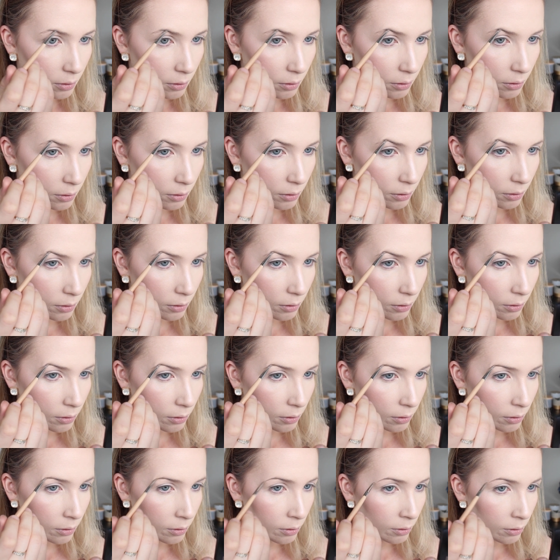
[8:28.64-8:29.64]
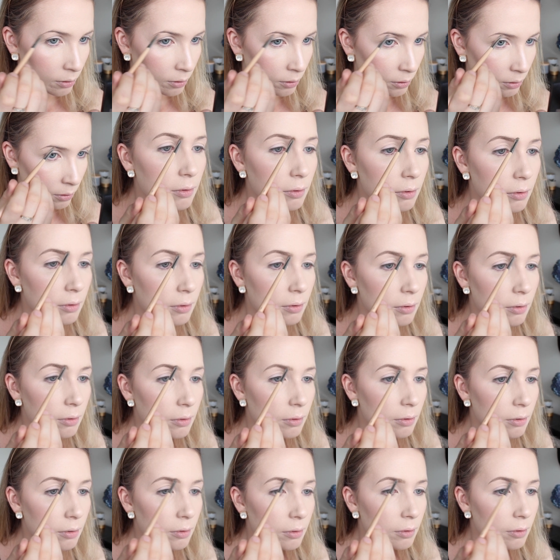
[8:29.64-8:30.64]

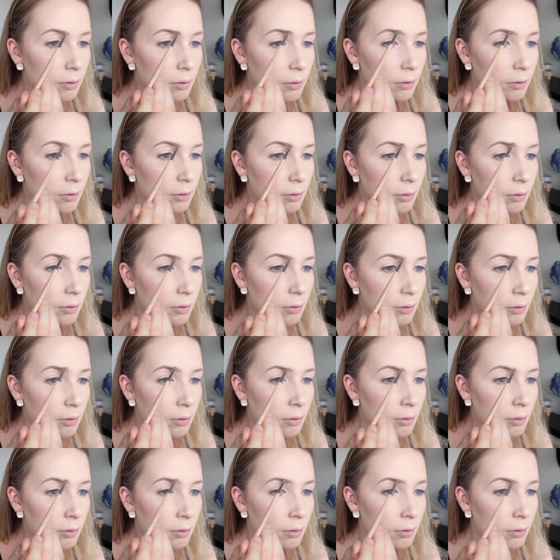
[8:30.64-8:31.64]
[no speech]